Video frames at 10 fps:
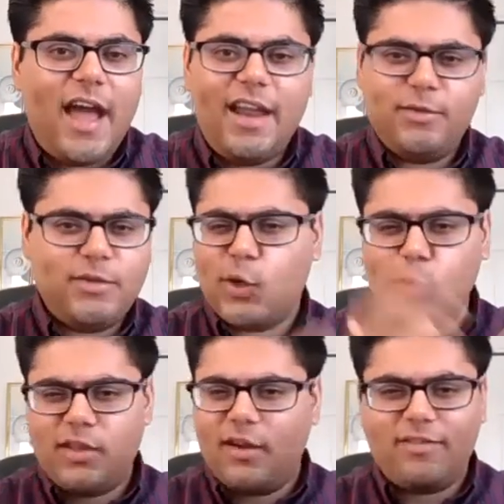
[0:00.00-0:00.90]
And it was
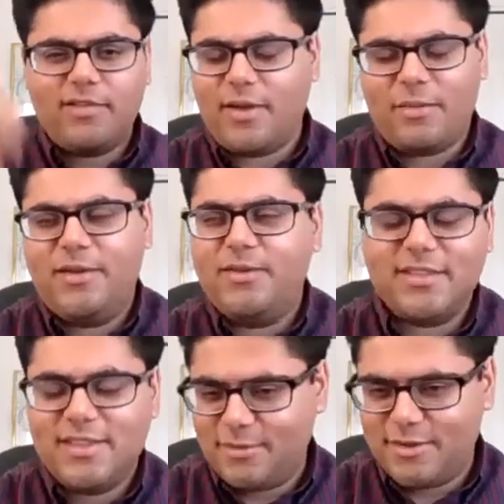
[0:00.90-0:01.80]
totally off. I mean,
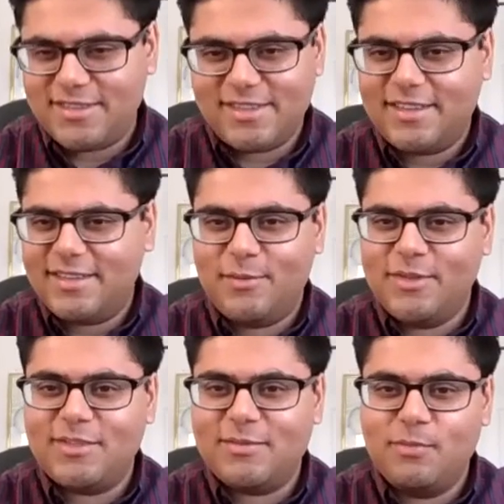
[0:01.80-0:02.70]
it
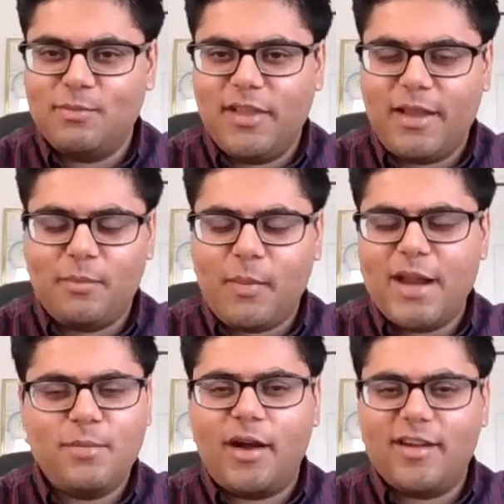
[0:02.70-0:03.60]
was like
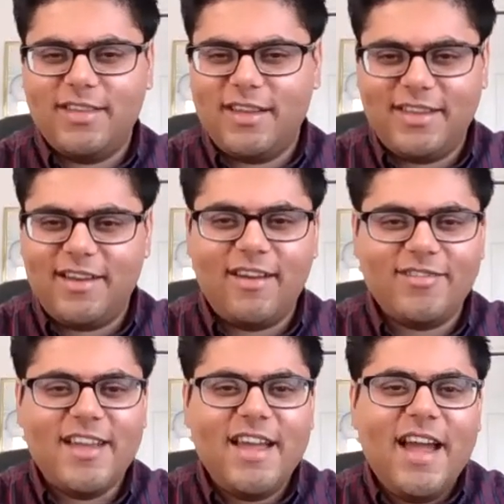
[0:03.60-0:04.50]
mind-bogglingly off.